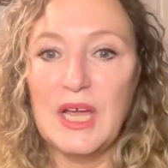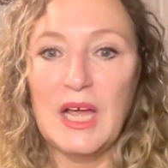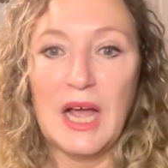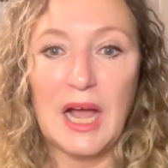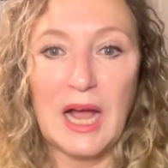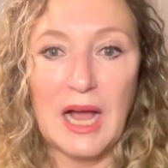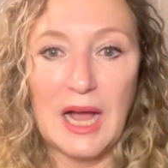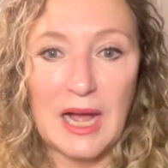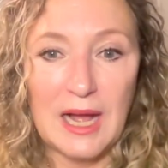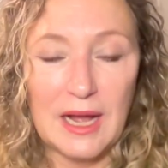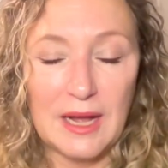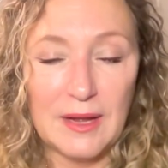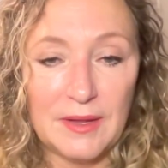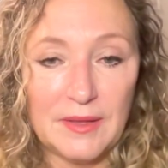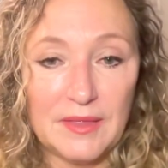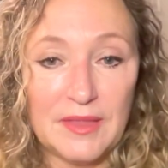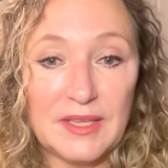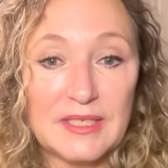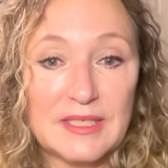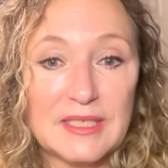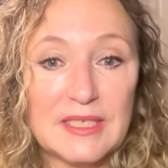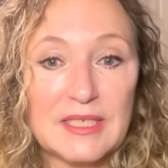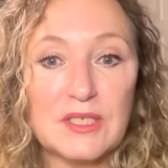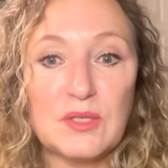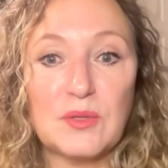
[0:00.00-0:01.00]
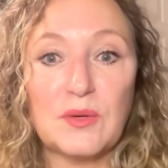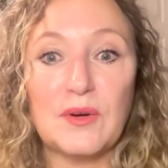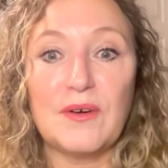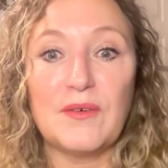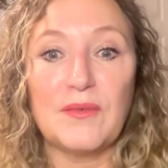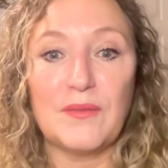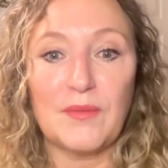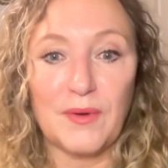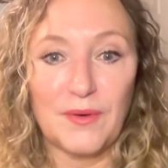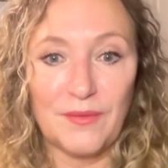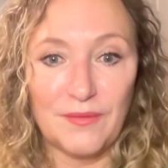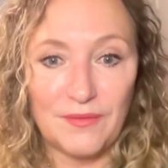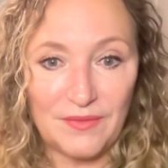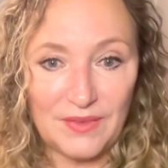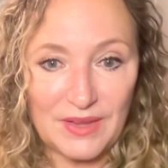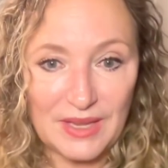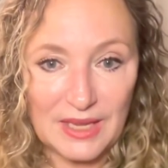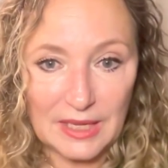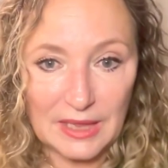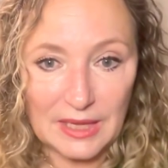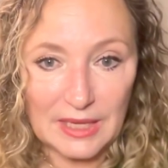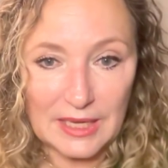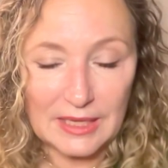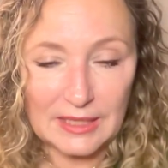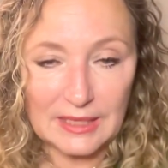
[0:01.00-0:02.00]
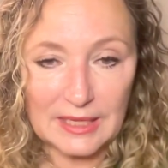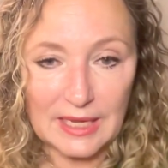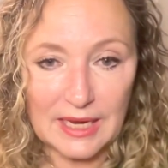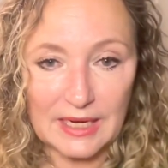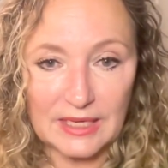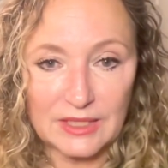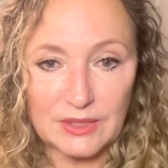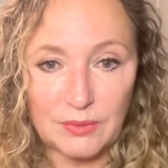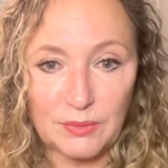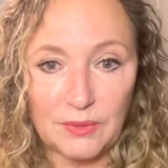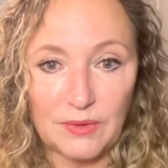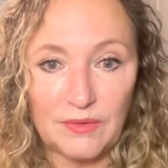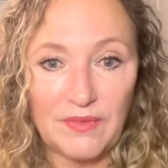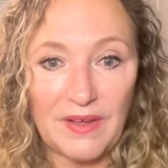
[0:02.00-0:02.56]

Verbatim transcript: Uh, this is sort of revealing the actual